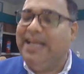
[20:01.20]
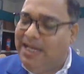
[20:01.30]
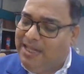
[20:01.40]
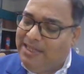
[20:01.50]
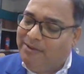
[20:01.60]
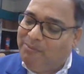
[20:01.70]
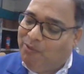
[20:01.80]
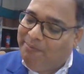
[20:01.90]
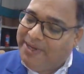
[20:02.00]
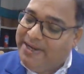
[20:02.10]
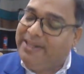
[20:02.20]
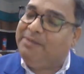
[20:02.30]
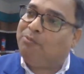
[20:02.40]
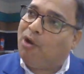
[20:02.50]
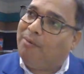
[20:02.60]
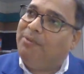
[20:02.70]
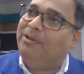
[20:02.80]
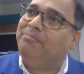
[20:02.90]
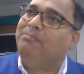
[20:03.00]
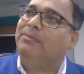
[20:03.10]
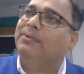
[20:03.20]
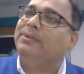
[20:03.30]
till the moment the problem